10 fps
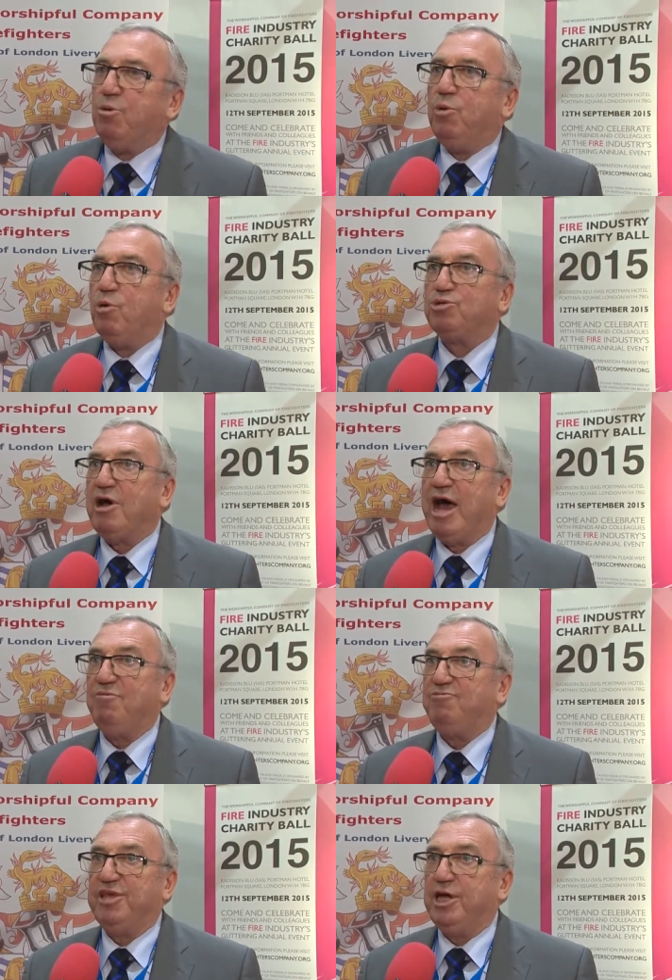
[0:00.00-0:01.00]
We also
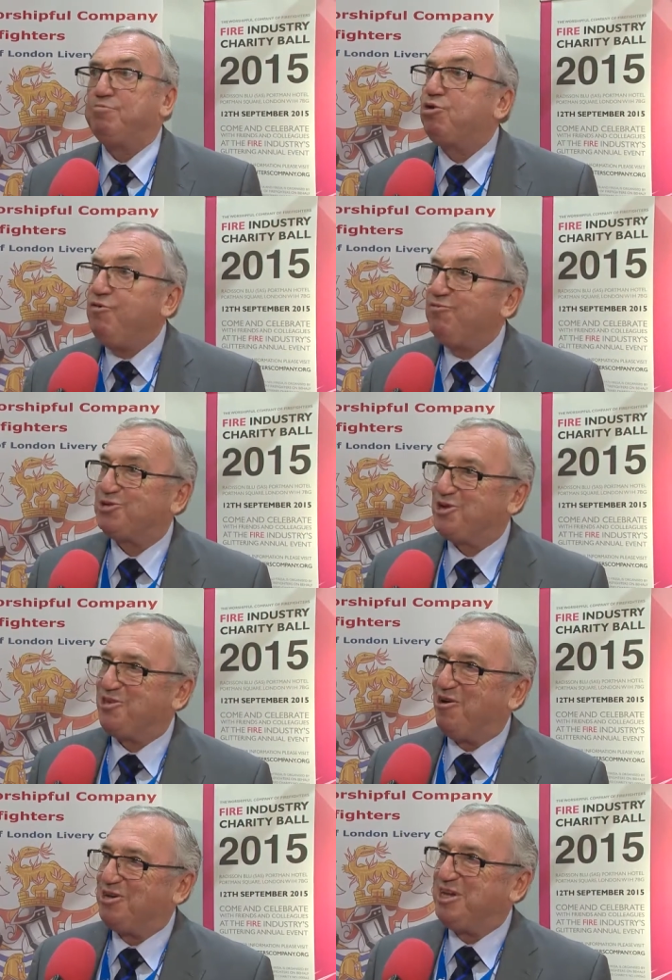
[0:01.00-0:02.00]
have the approvals
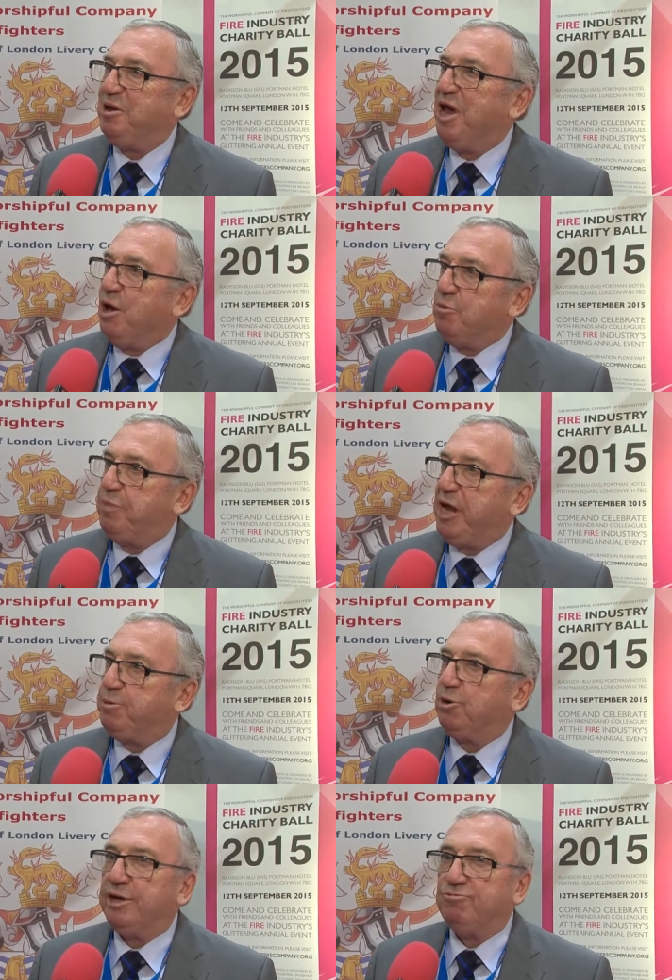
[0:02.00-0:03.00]
authority
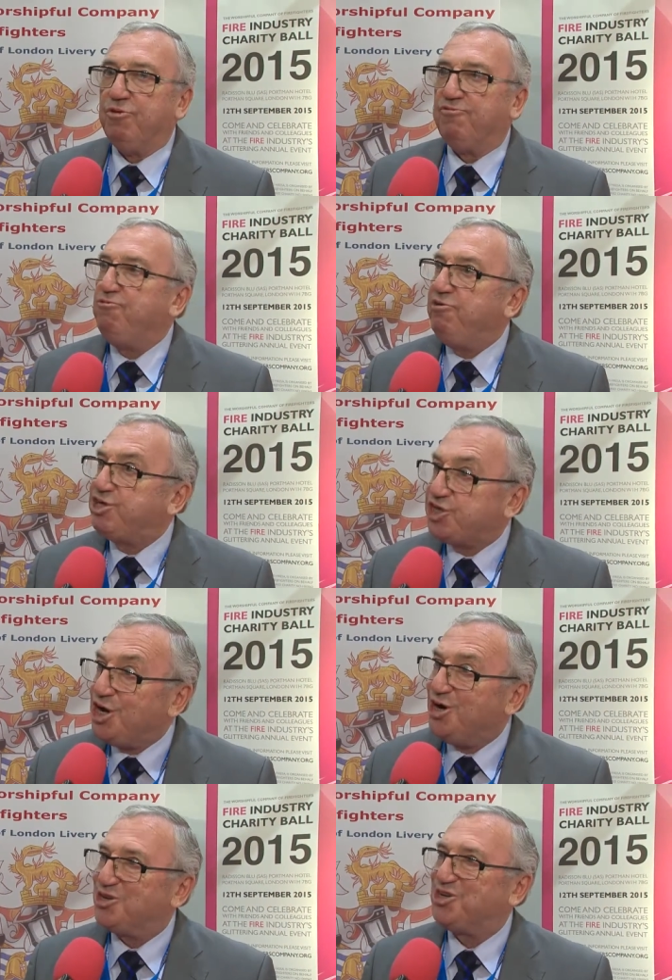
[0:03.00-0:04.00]
people and
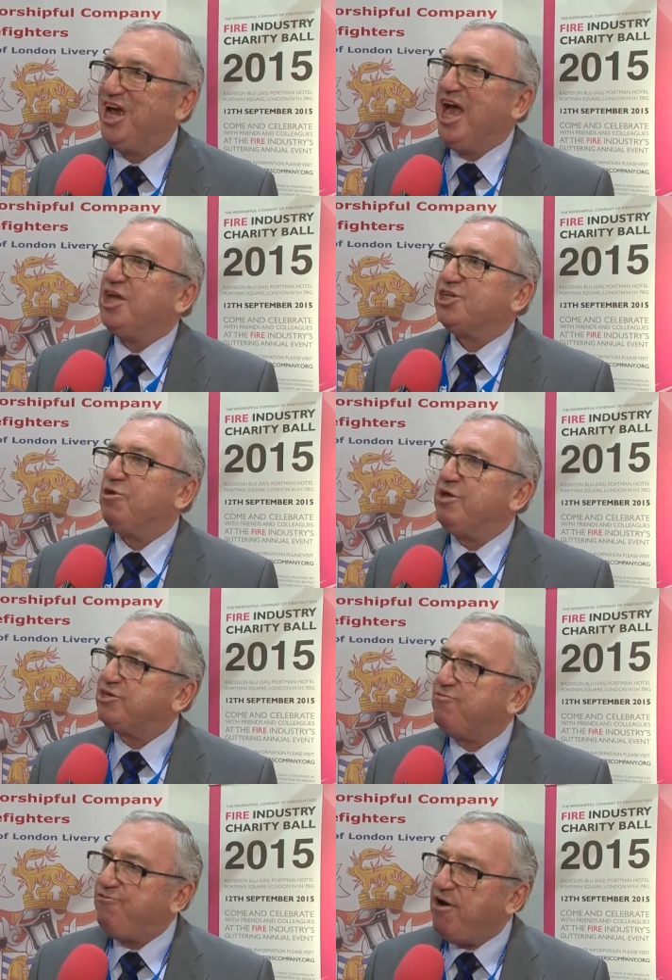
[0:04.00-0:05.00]
research. So
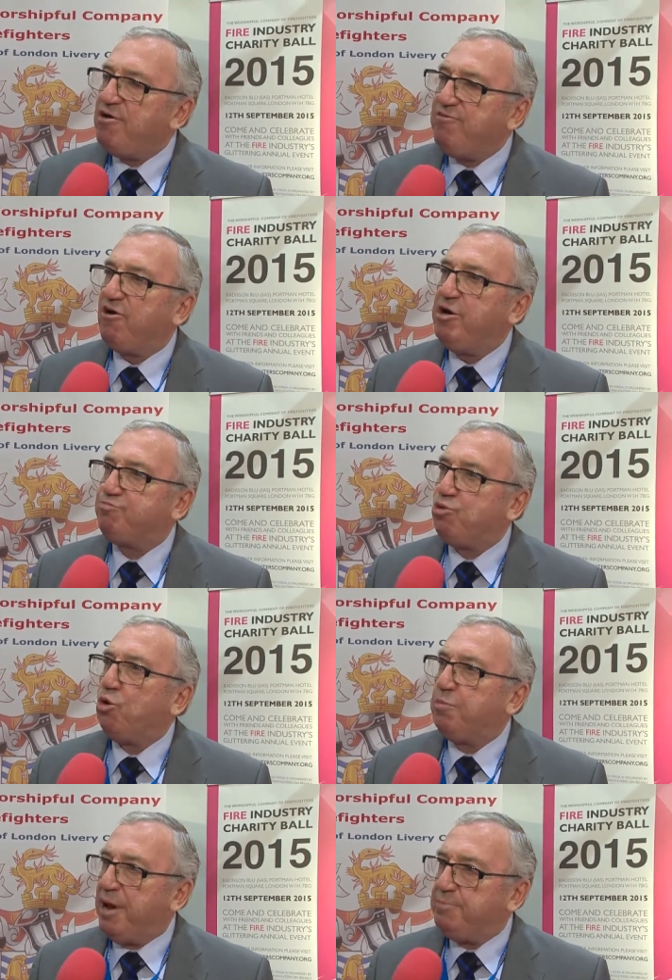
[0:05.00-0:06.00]
it's a very, very
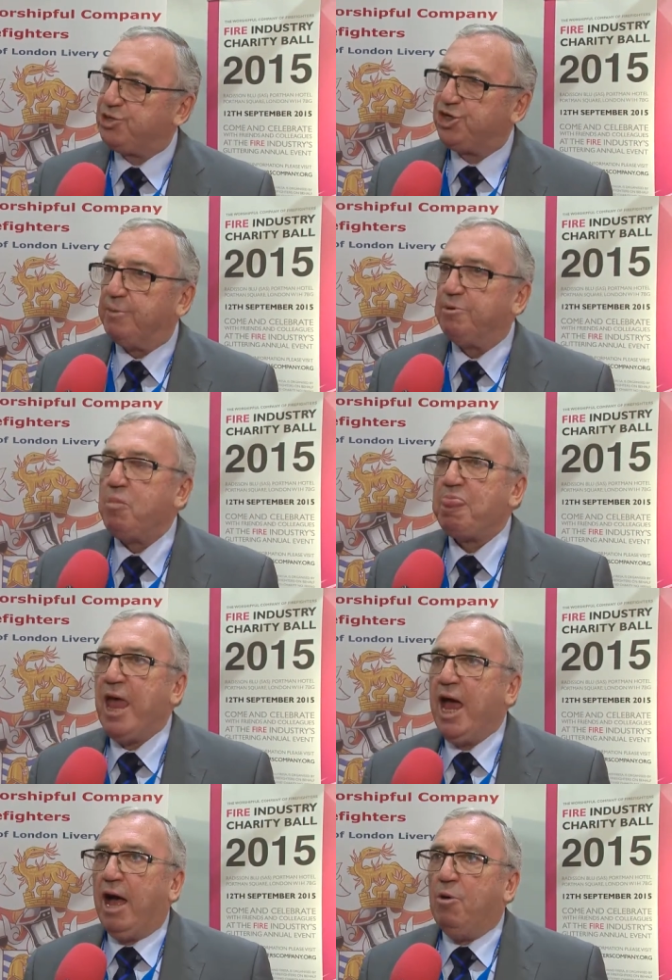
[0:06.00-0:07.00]
broad membership.
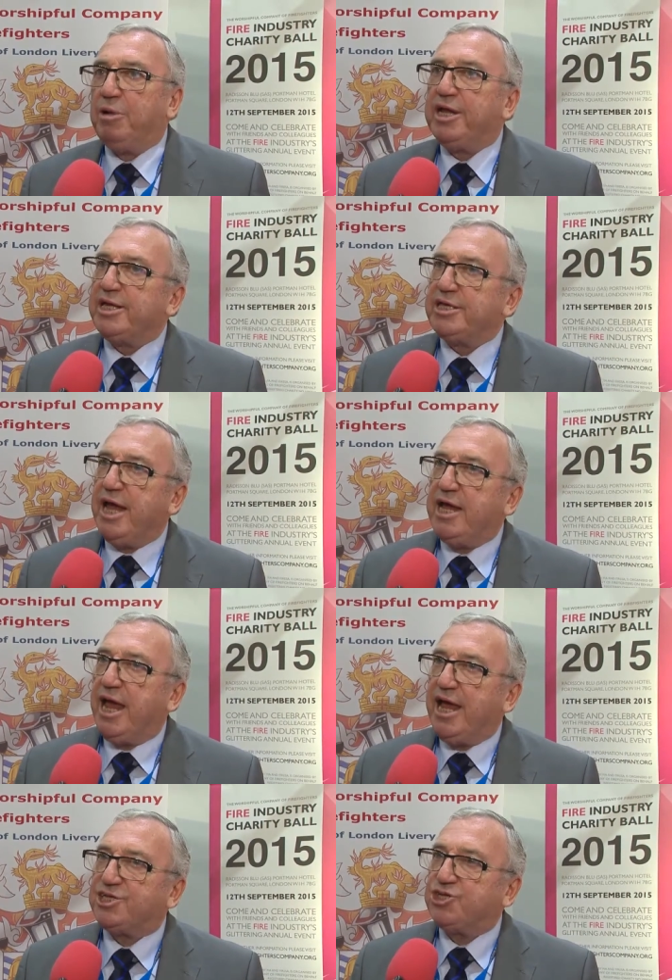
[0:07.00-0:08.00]
But it,
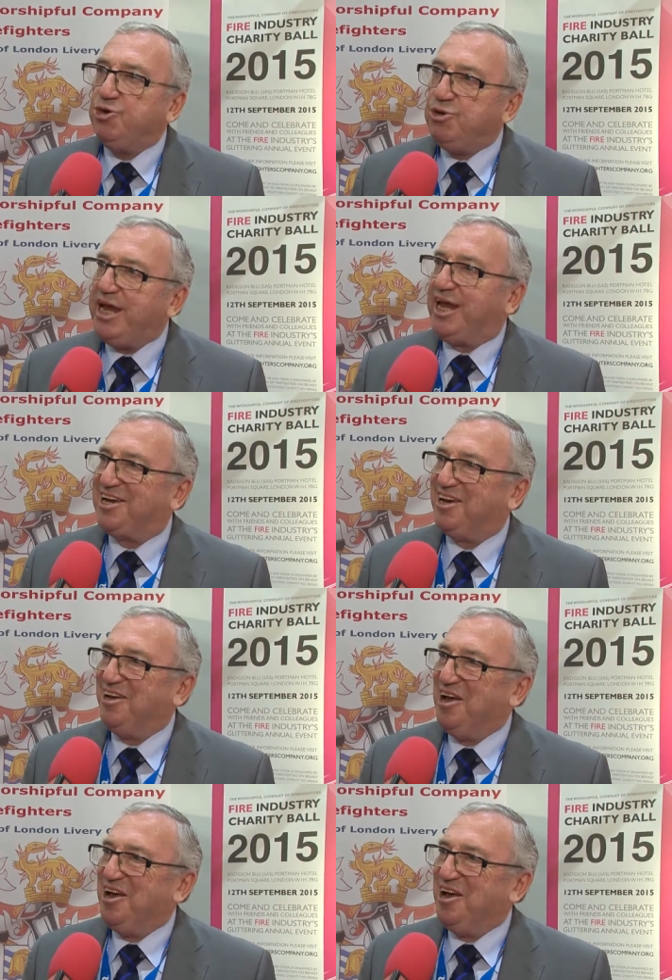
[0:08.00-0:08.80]
it's unique